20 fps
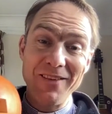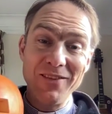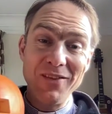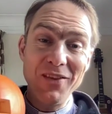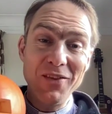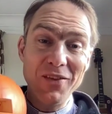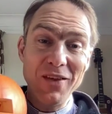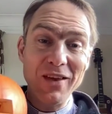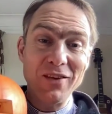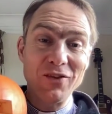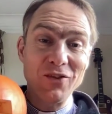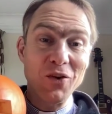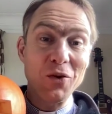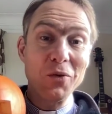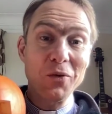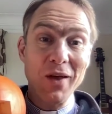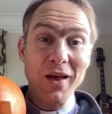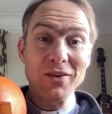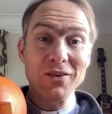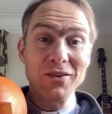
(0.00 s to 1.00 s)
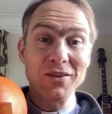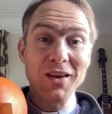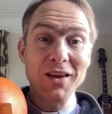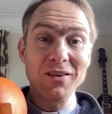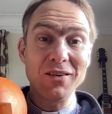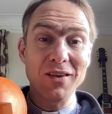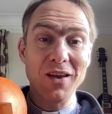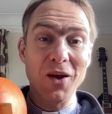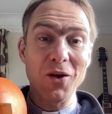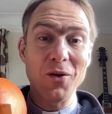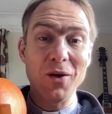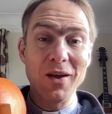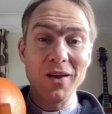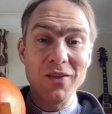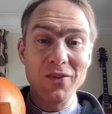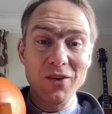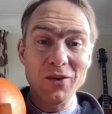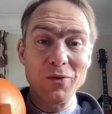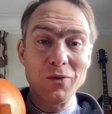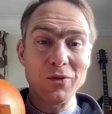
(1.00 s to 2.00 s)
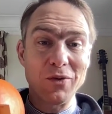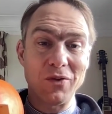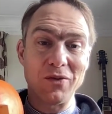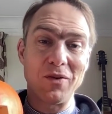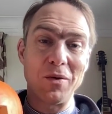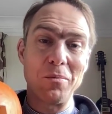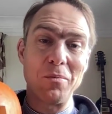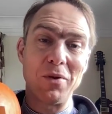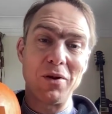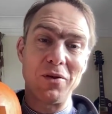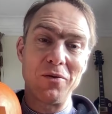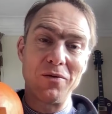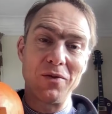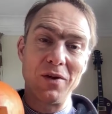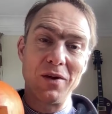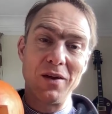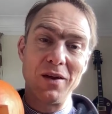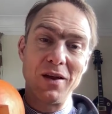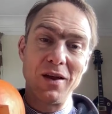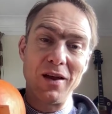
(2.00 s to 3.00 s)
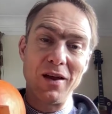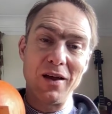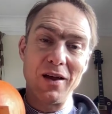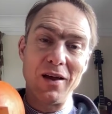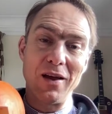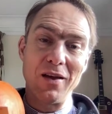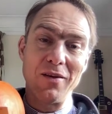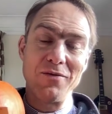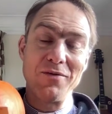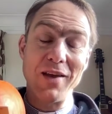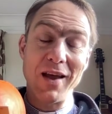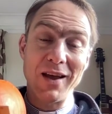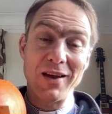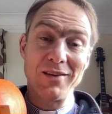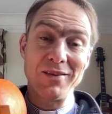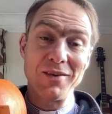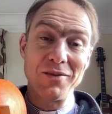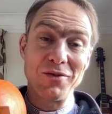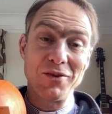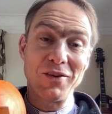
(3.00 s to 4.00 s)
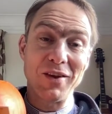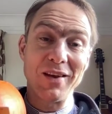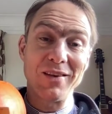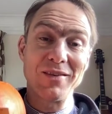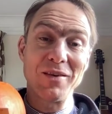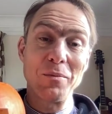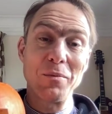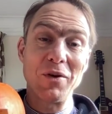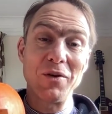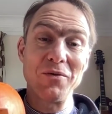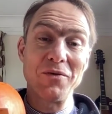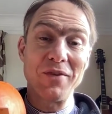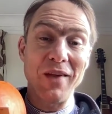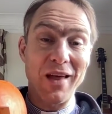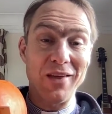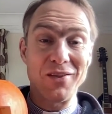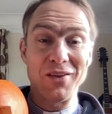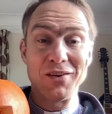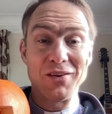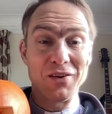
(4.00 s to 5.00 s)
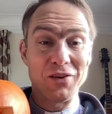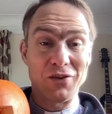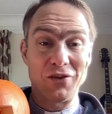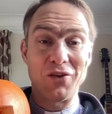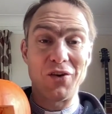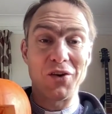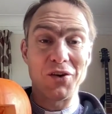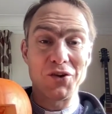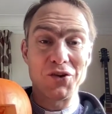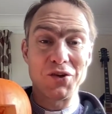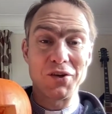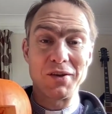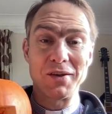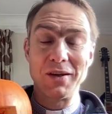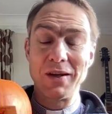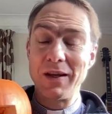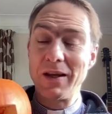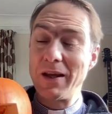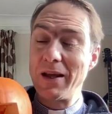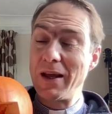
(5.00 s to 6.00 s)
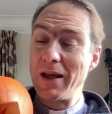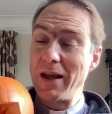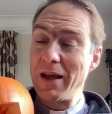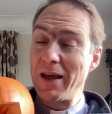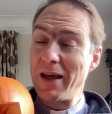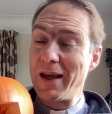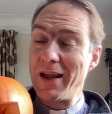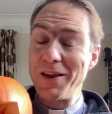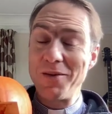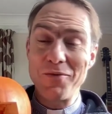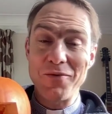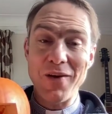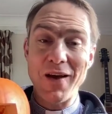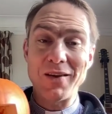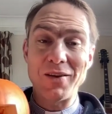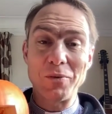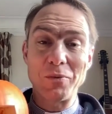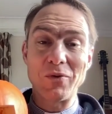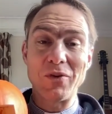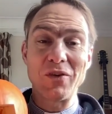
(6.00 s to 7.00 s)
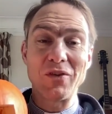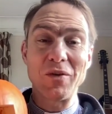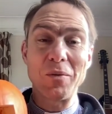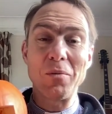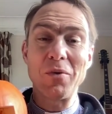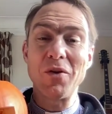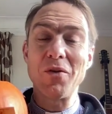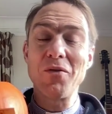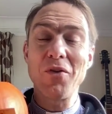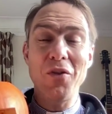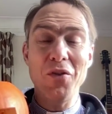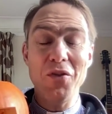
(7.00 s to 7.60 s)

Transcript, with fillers: that this 2,000 years ago, this was a symbol of, uh, of negativity, a symbol of death and destruction. Uh, and in fact, it was a symbol of